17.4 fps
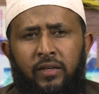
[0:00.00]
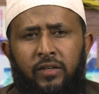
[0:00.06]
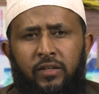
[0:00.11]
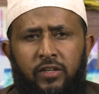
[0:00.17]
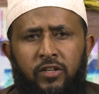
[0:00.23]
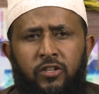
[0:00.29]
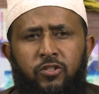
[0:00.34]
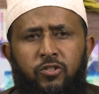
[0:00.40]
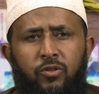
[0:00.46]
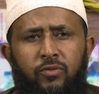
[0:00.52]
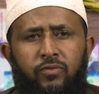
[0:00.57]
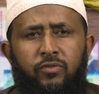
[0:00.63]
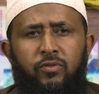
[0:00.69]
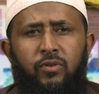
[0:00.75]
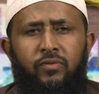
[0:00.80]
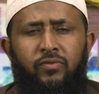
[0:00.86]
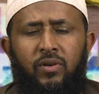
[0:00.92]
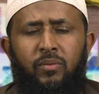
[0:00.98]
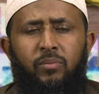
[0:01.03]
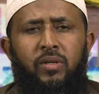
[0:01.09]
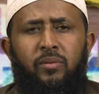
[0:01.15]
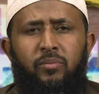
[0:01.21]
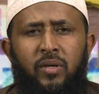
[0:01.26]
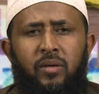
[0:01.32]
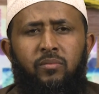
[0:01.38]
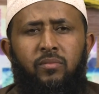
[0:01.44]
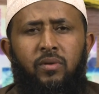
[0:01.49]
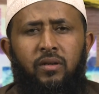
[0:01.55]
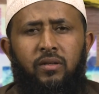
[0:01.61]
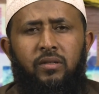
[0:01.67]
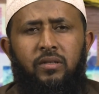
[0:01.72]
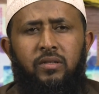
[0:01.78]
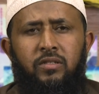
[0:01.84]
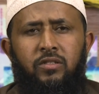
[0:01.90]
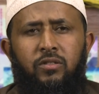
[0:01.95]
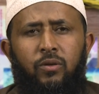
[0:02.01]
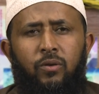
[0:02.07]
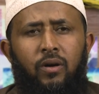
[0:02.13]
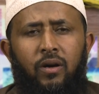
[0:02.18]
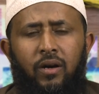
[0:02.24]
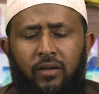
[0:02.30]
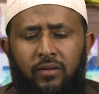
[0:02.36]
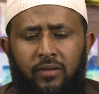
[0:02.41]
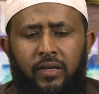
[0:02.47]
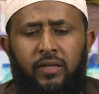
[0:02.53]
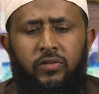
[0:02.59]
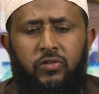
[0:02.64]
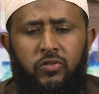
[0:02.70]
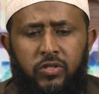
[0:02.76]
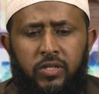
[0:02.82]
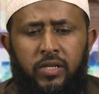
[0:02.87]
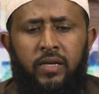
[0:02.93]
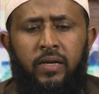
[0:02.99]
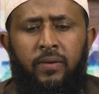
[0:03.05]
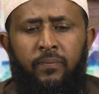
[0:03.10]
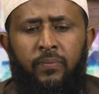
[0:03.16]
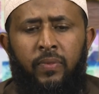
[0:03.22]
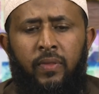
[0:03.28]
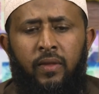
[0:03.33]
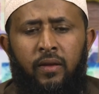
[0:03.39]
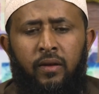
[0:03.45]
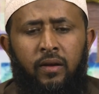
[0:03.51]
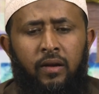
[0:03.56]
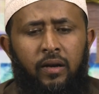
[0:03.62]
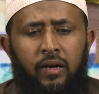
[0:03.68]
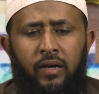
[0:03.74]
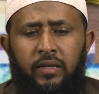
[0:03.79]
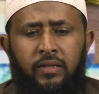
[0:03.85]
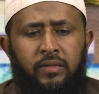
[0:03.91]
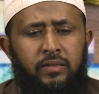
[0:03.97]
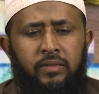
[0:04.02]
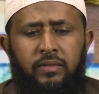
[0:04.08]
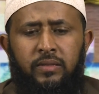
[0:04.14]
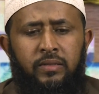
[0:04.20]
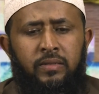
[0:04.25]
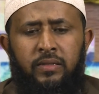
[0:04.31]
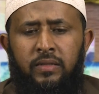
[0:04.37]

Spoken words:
each of your family member his or her right share, and